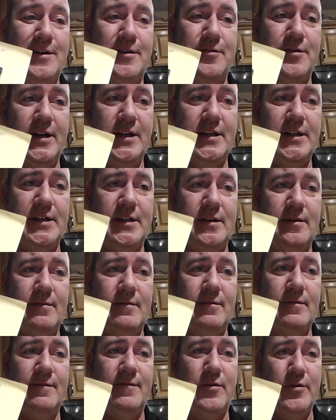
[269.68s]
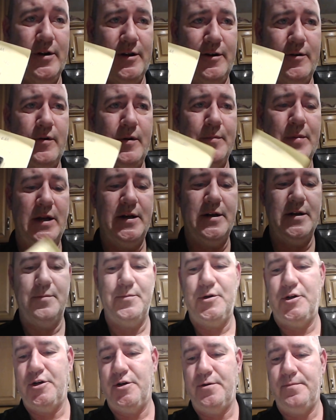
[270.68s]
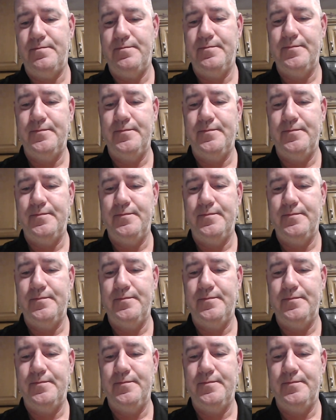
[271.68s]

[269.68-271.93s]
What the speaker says: degrees, 40 degree bed temperature.